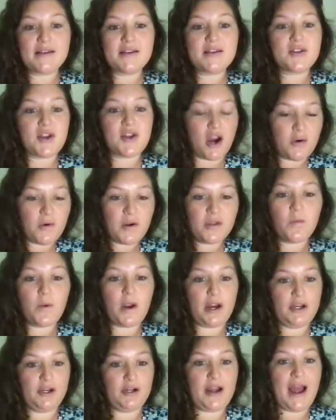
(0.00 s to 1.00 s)
Start with
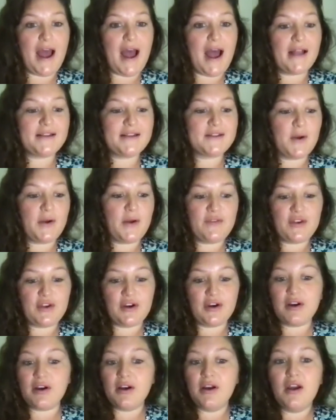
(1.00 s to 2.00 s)
where you're at. So if
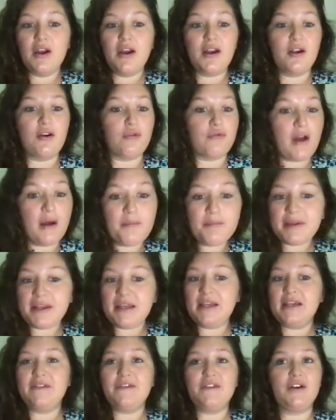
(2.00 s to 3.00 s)
you're
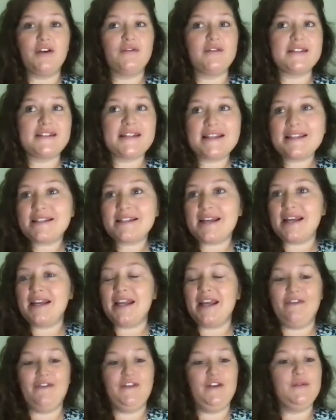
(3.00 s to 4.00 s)
grumpy, if you're resistant,
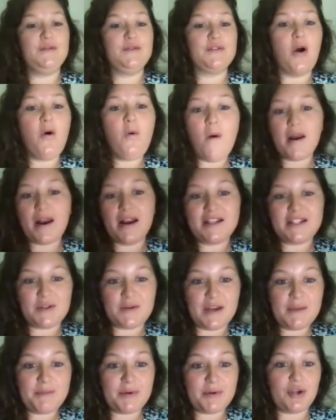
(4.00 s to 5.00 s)
if you don't want to do
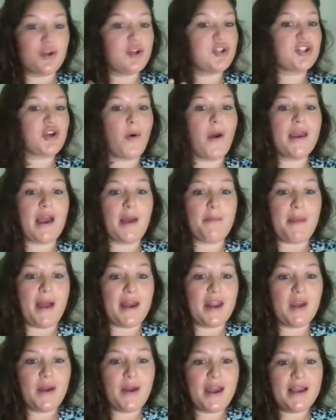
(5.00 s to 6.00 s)
it, but you're showing up
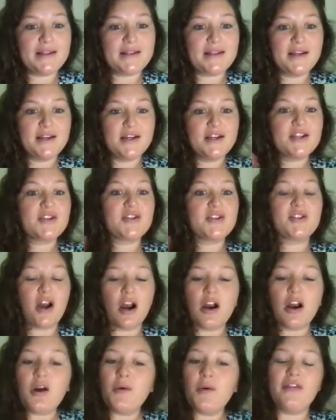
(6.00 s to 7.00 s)
anyways,
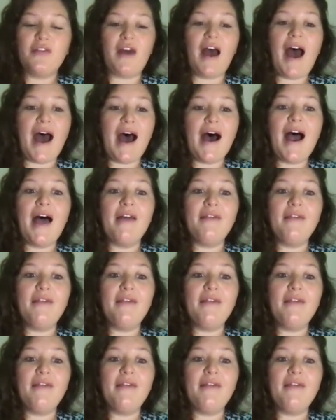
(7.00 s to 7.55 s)
start with that.